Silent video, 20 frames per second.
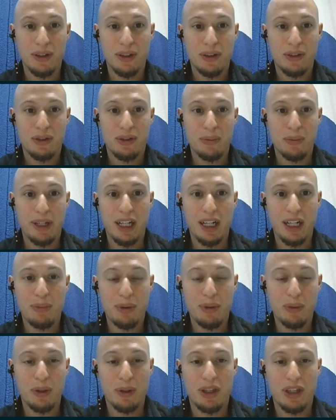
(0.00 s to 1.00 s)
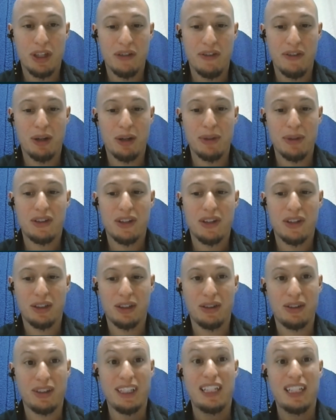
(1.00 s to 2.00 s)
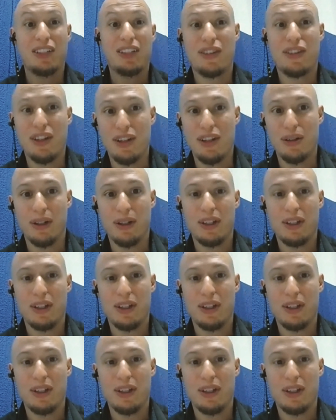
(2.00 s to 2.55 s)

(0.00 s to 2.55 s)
So it may not be what the development cycle needs to do,